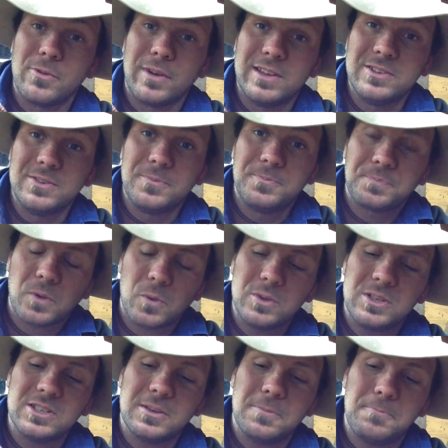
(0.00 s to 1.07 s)
region,
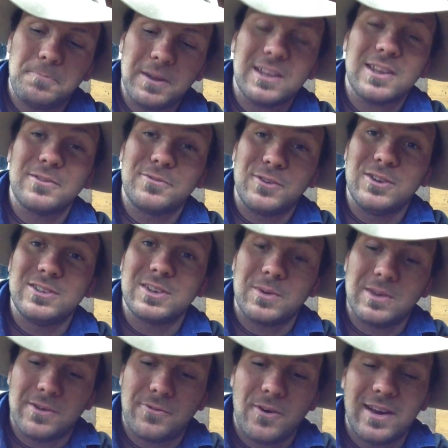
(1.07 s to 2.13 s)
which is a bit confusing
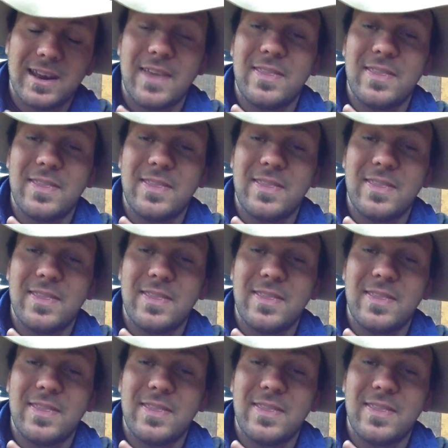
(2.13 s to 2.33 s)
when you find